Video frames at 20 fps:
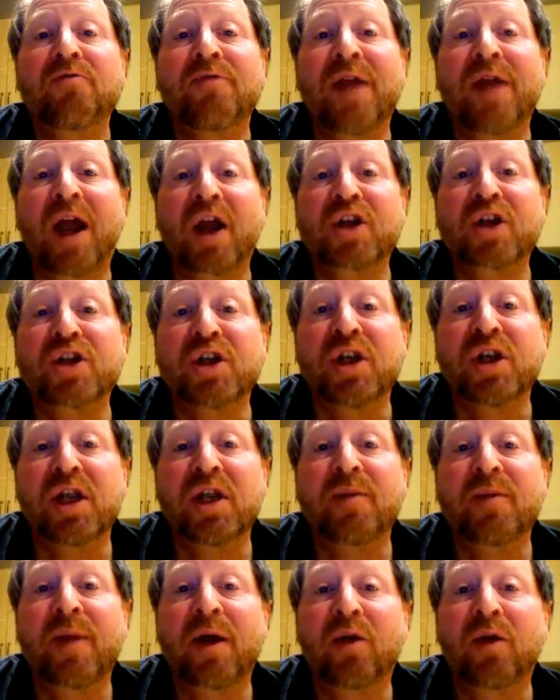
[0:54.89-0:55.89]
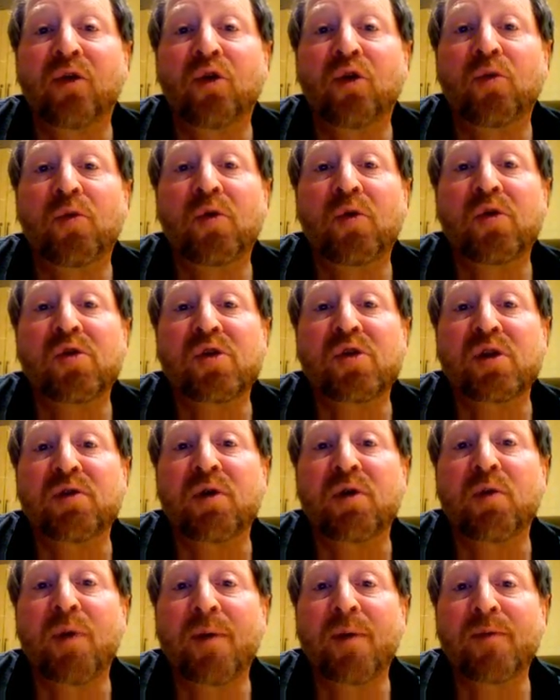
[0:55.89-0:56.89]
reaction in about
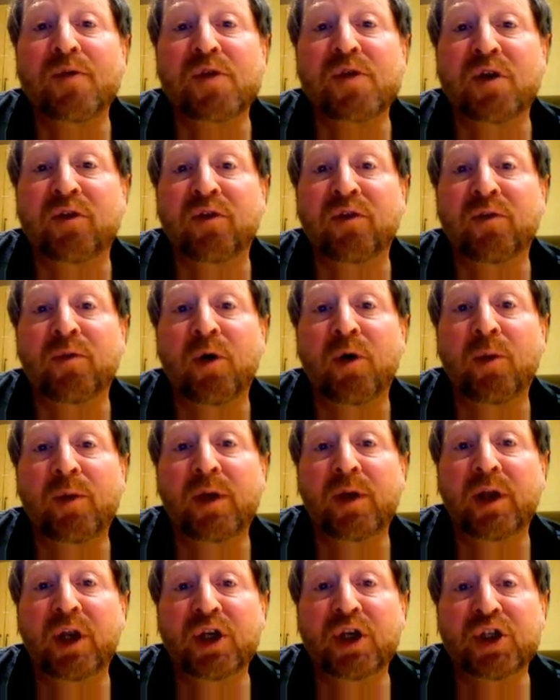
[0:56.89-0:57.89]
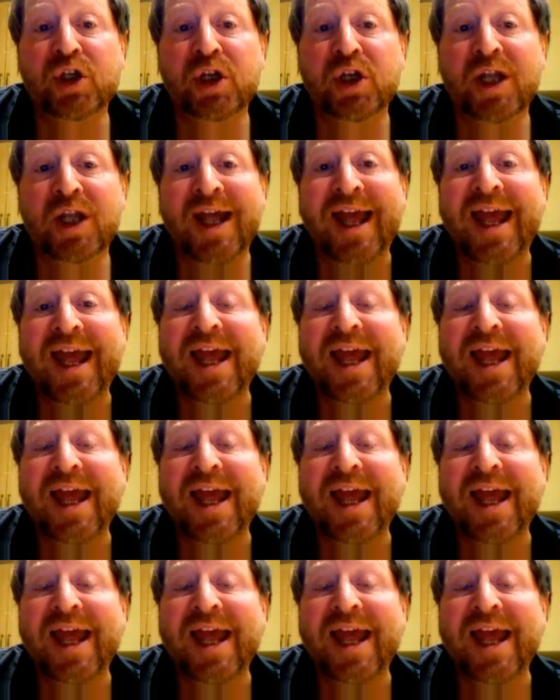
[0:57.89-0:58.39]
0.01% of the population.